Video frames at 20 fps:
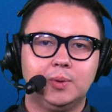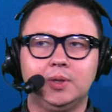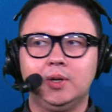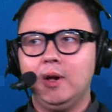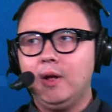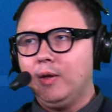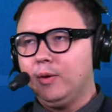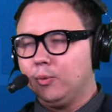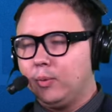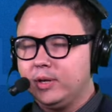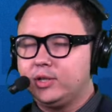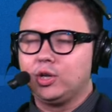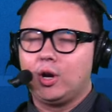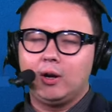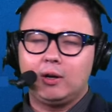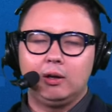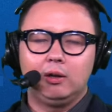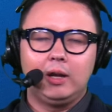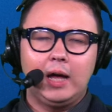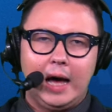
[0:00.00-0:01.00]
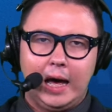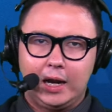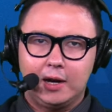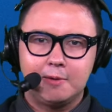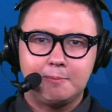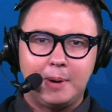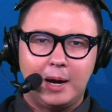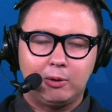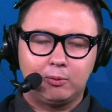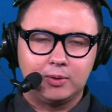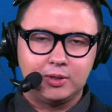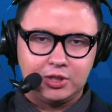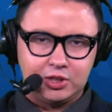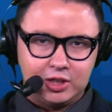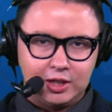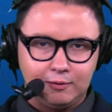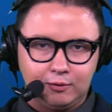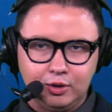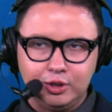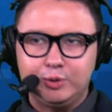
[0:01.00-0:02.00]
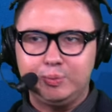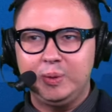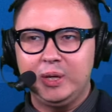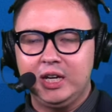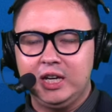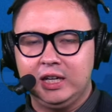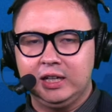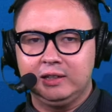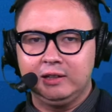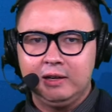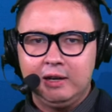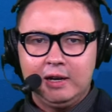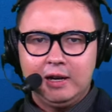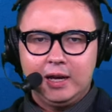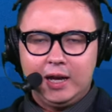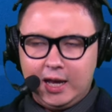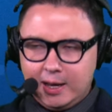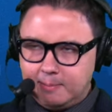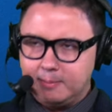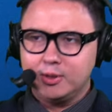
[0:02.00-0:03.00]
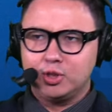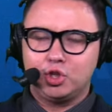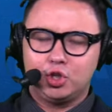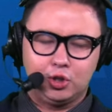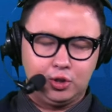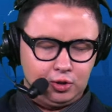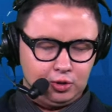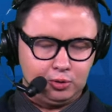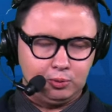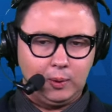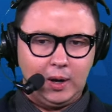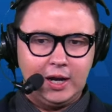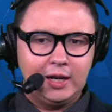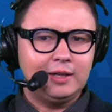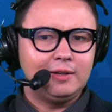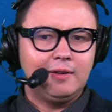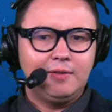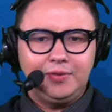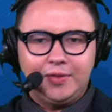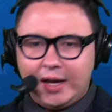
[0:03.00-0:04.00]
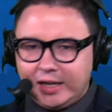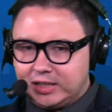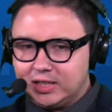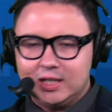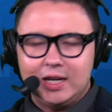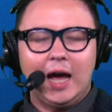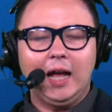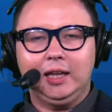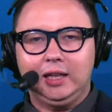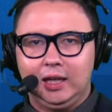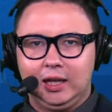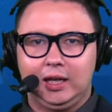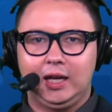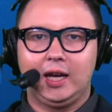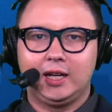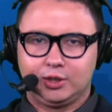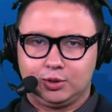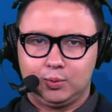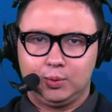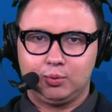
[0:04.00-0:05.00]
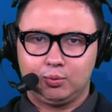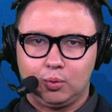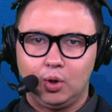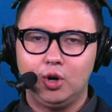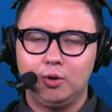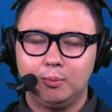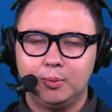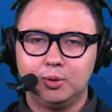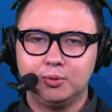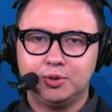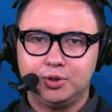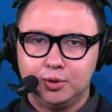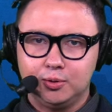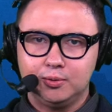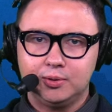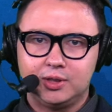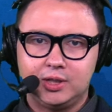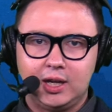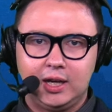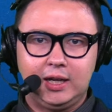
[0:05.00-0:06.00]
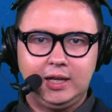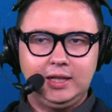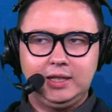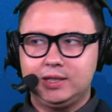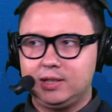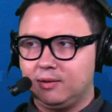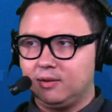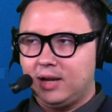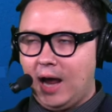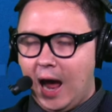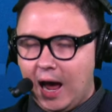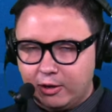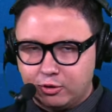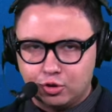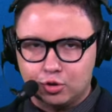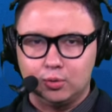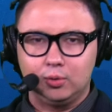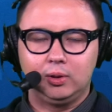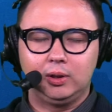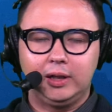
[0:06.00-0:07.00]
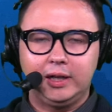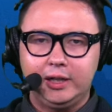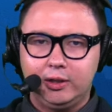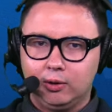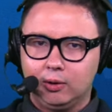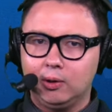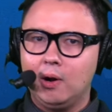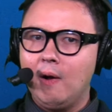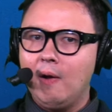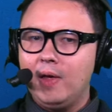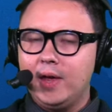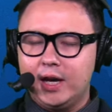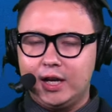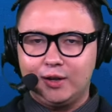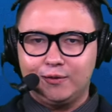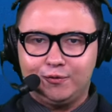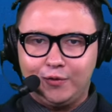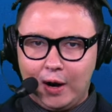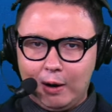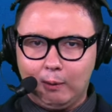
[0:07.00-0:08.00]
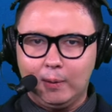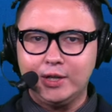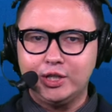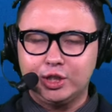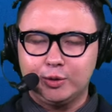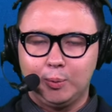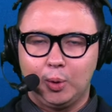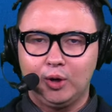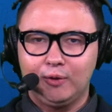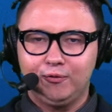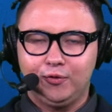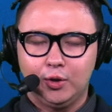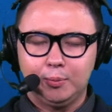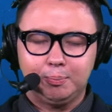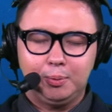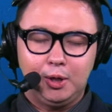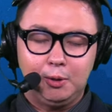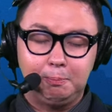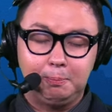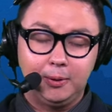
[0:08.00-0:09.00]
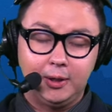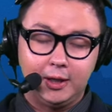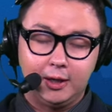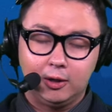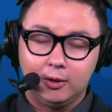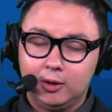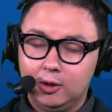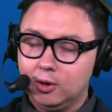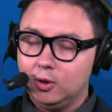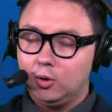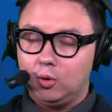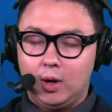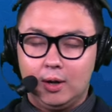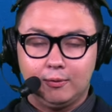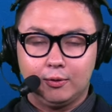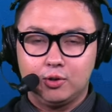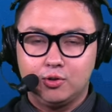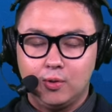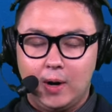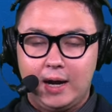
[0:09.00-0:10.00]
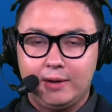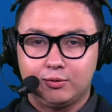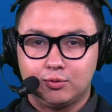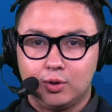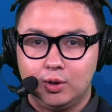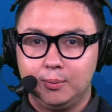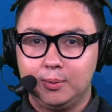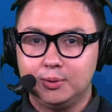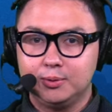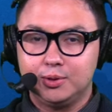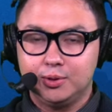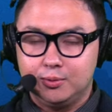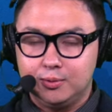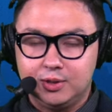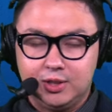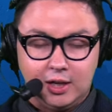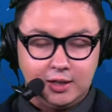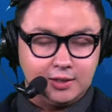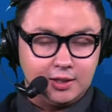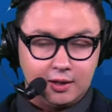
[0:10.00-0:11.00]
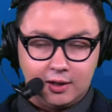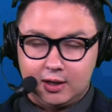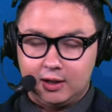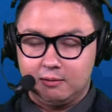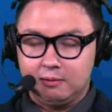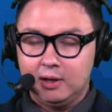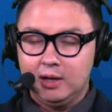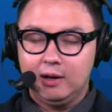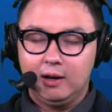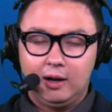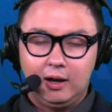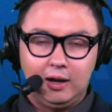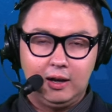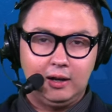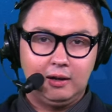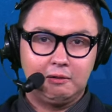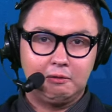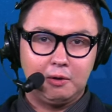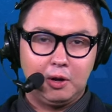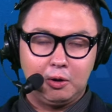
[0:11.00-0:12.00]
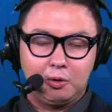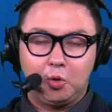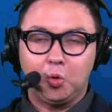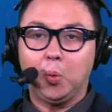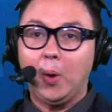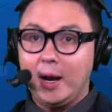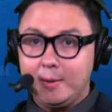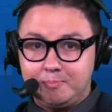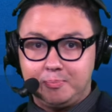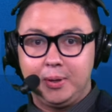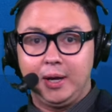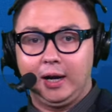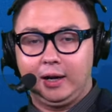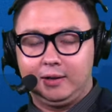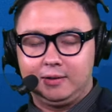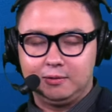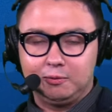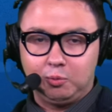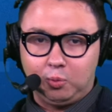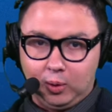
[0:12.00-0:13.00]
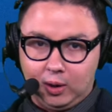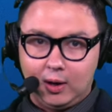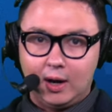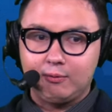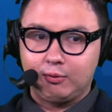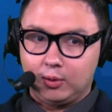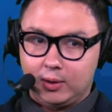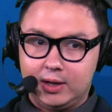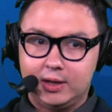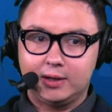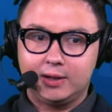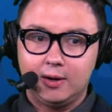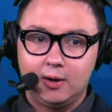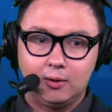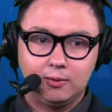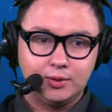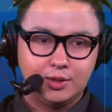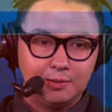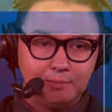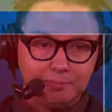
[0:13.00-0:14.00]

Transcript: And we talk a lot about receivers being immature, right? That's not the case with Rome Odunze. He's a natural leader and a very smart football player. Whoever drafts Rome Odunze is going to get uh, a great pick wherever he goes.